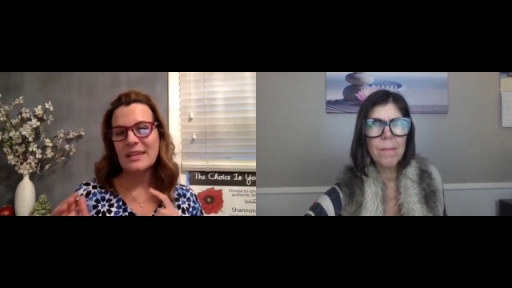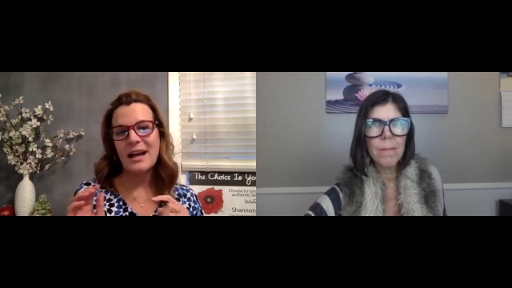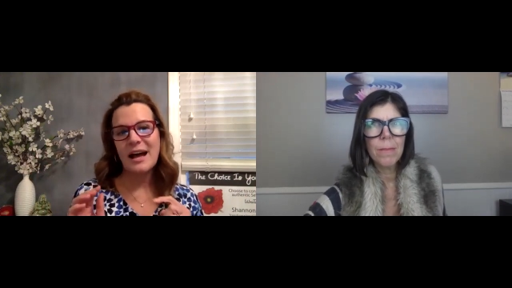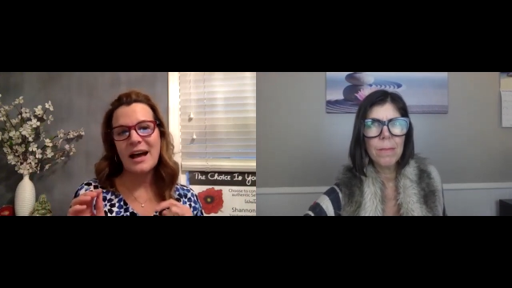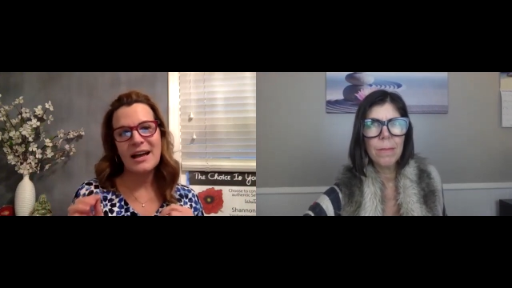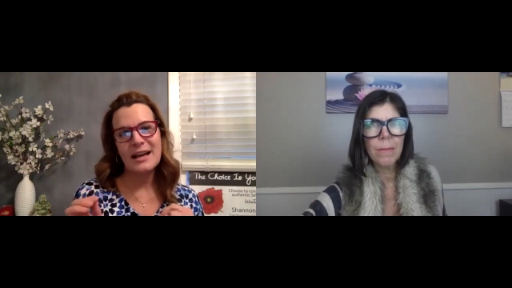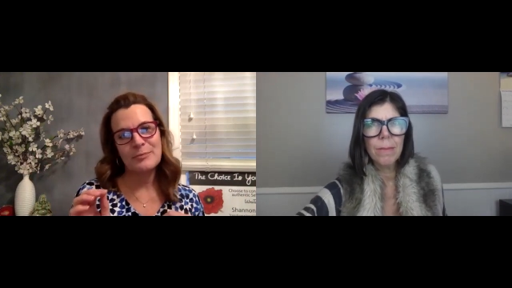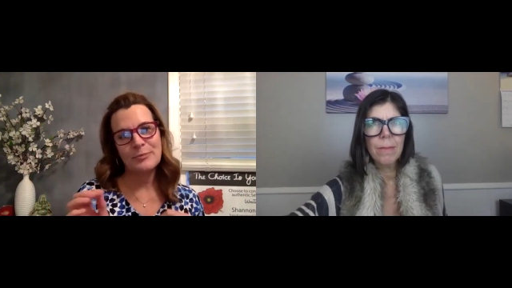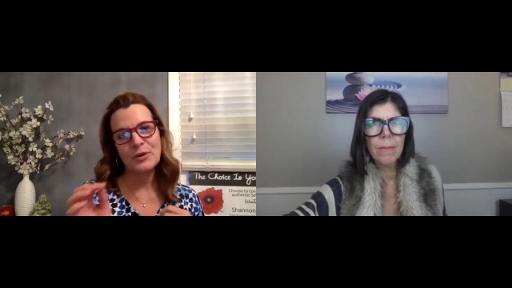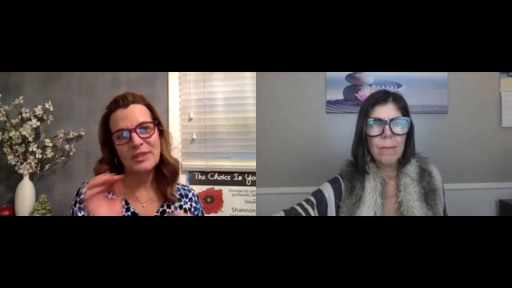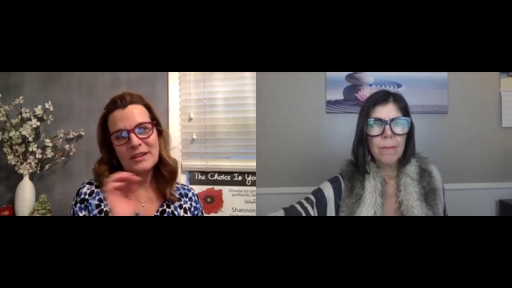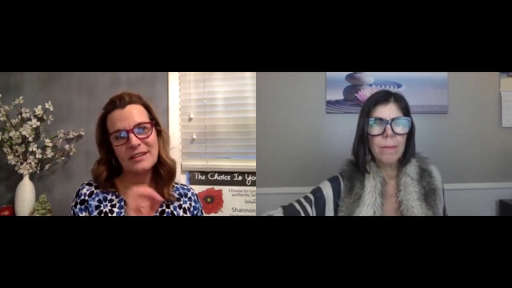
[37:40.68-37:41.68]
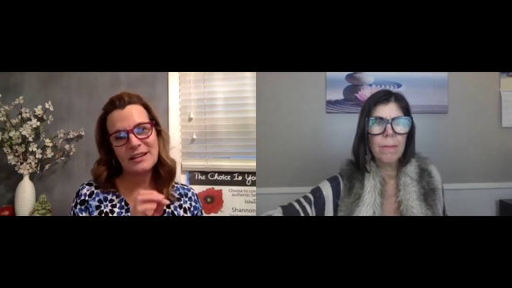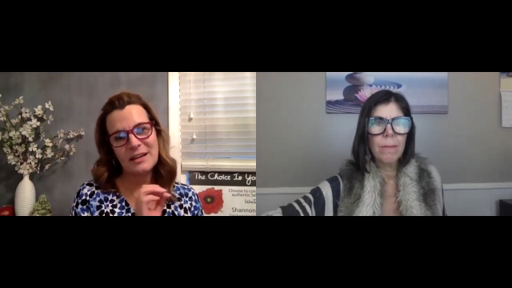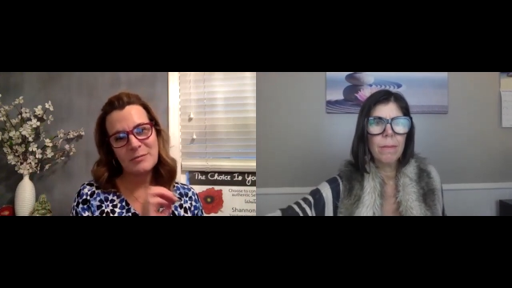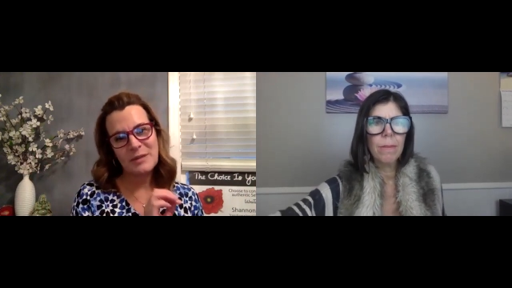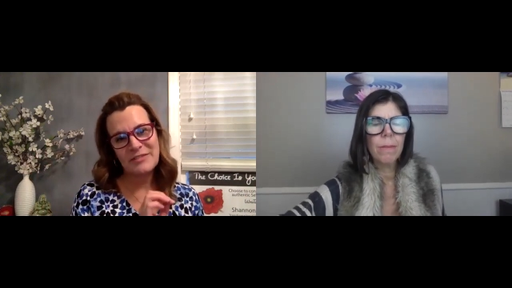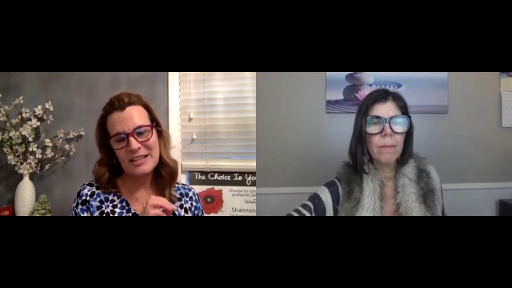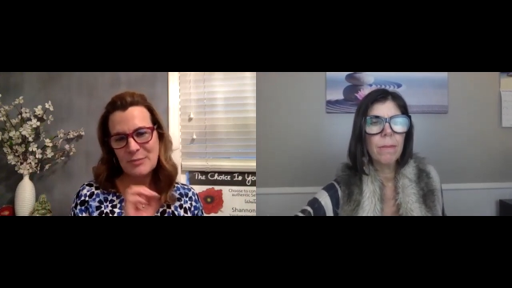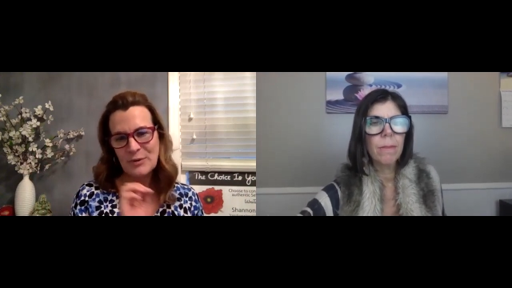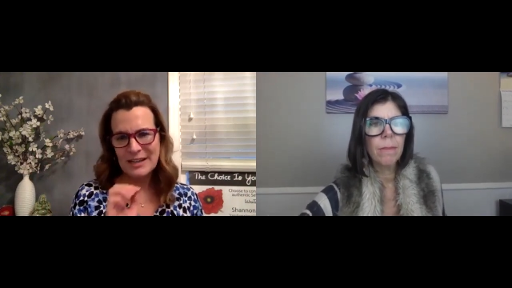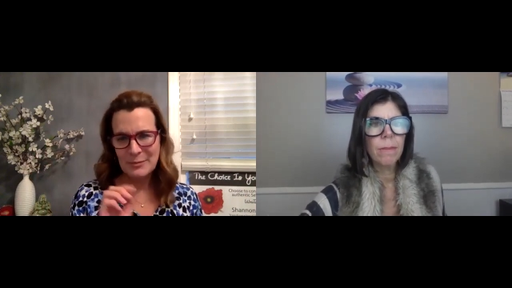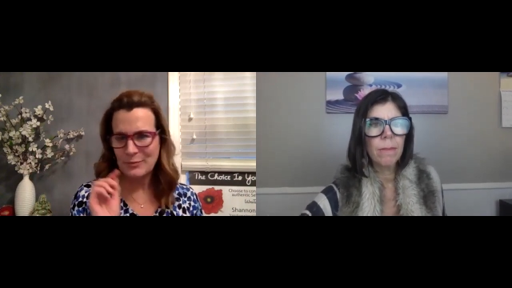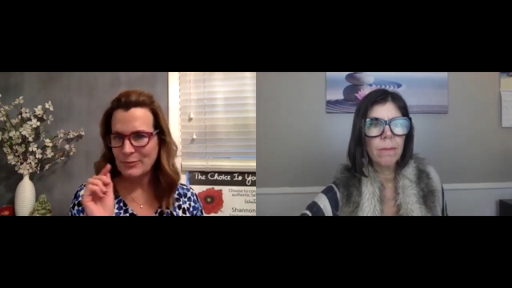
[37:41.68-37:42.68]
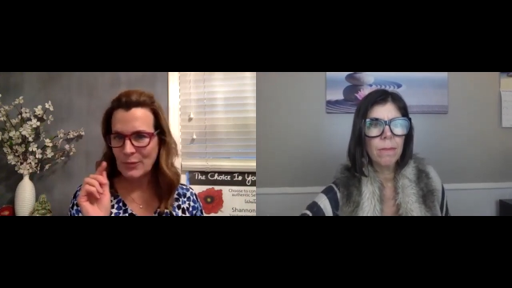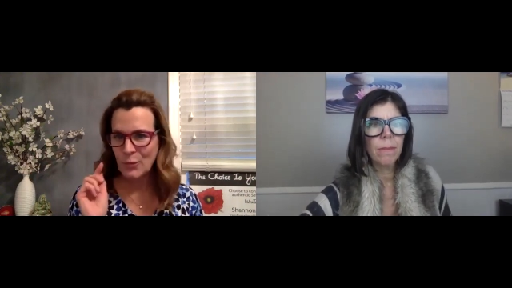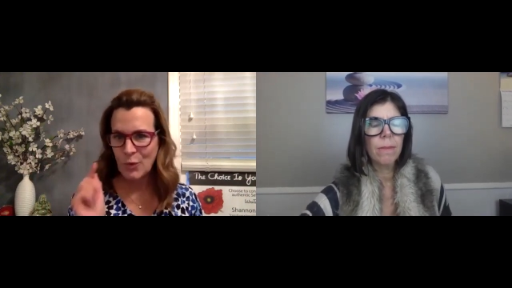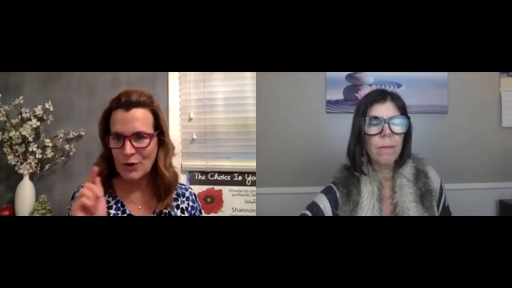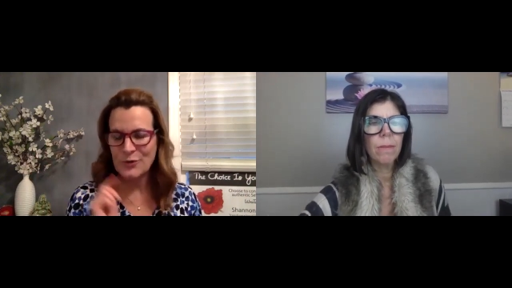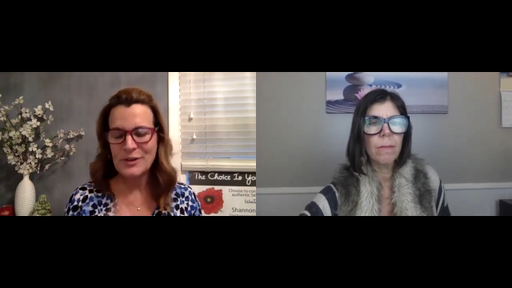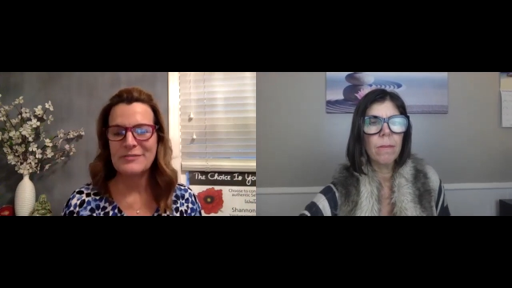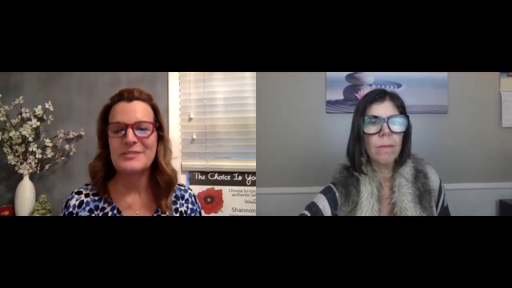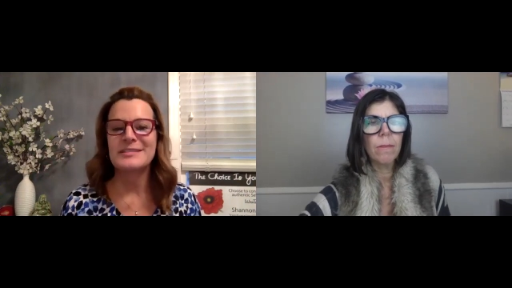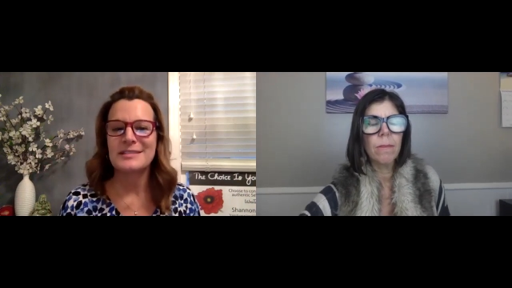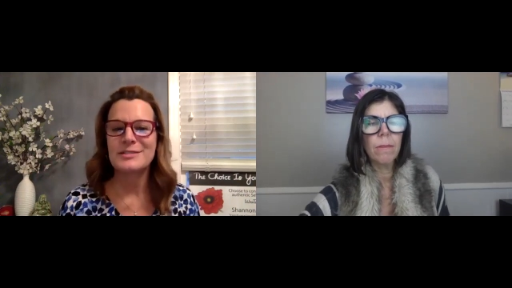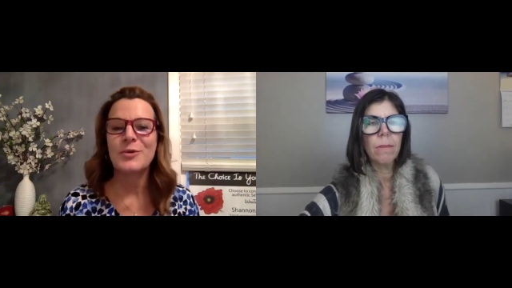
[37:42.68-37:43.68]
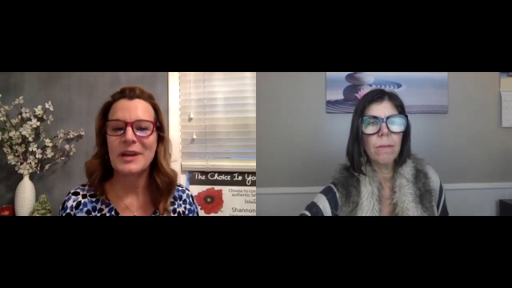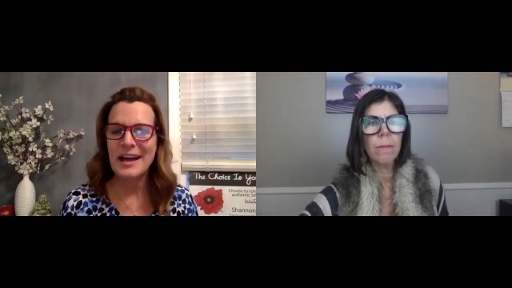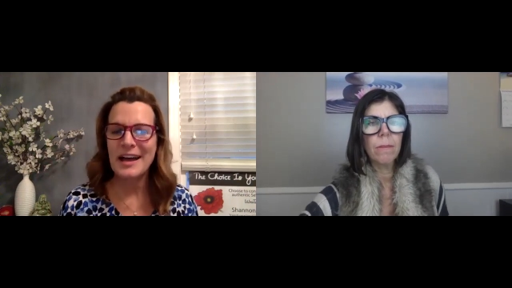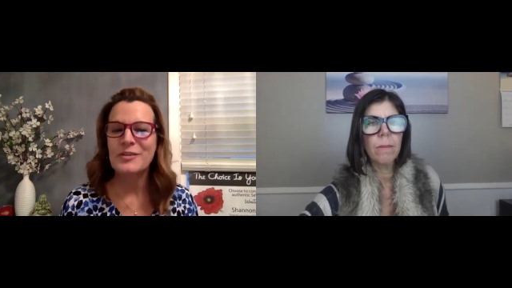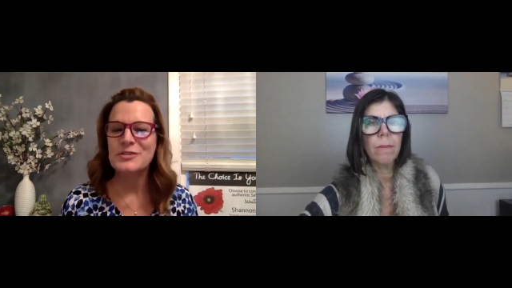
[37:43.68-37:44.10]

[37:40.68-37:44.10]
Speaker 1: I put the link on my Facebook and I'm wondering if this is going on there.